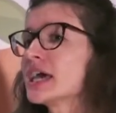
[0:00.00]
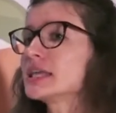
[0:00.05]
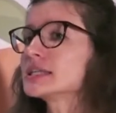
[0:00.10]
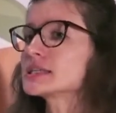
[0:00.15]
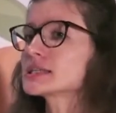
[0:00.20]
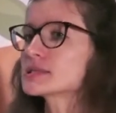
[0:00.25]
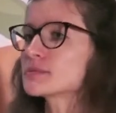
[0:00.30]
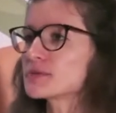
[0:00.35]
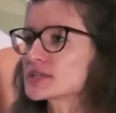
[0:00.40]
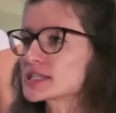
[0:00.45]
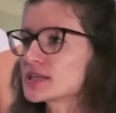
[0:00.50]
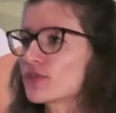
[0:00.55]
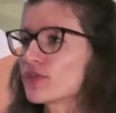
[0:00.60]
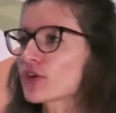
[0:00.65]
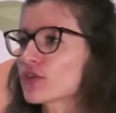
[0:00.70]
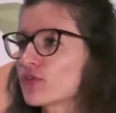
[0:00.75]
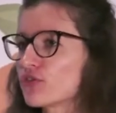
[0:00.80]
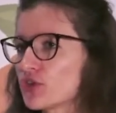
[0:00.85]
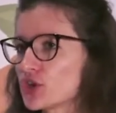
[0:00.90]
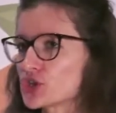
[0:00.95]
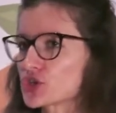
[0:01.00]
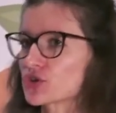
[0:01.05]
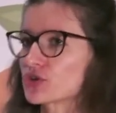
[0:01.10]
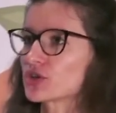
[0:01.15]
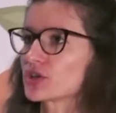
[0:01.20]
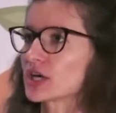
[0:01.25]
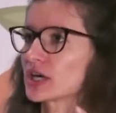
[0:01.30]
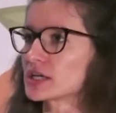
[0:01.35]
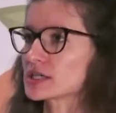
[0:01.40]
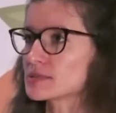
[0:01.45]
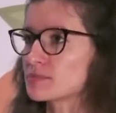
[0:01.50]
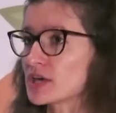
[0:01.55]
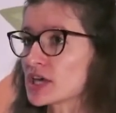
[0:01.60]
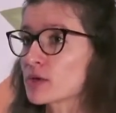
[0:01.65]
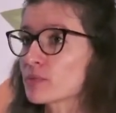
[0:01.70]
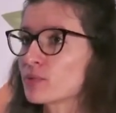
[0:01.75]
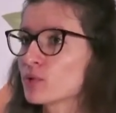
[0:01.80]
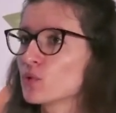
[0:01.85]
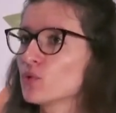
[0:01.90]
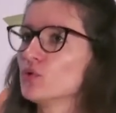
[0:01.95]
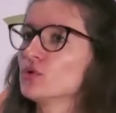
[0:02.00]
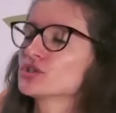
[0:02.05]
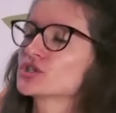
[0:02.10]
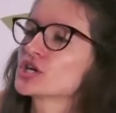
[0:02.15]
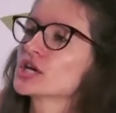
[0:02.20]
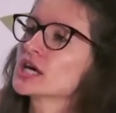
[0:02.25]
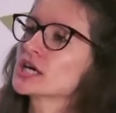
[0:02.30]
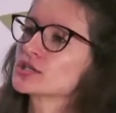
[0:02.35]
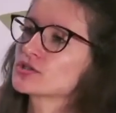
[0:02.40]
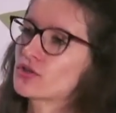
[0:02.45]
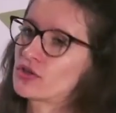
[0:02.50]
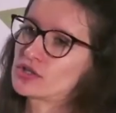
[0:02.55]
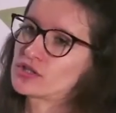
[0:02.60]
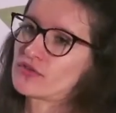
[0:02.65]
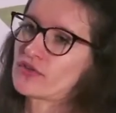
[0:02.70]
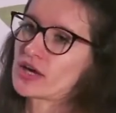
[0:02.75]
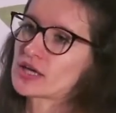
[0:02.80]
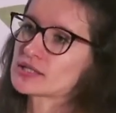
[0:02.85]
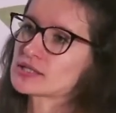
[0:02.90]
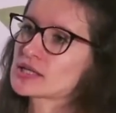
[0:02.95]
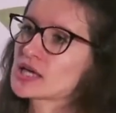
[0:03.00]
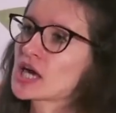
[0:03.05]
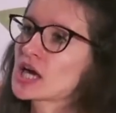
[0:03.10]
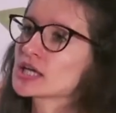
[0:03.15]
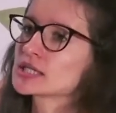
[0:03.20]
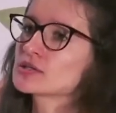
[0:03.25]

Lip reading: It's a specific feature that is being pulled to the device.